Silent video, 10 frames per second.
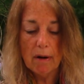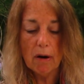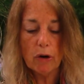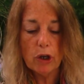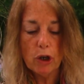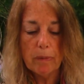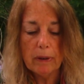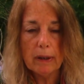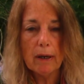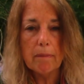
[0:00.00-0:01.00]
Our
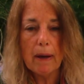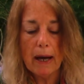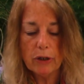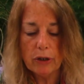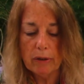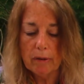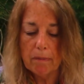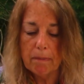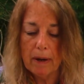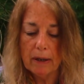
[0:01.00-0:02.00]
human
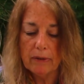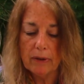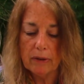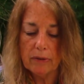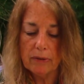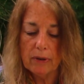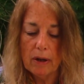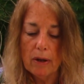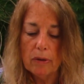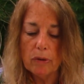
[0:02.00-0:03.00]
compassion binds us,
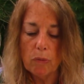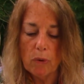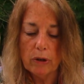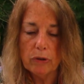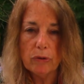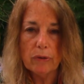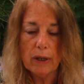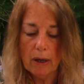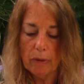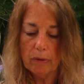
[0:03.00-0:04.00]
the one to
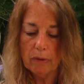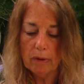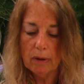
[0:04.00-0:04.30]
the other,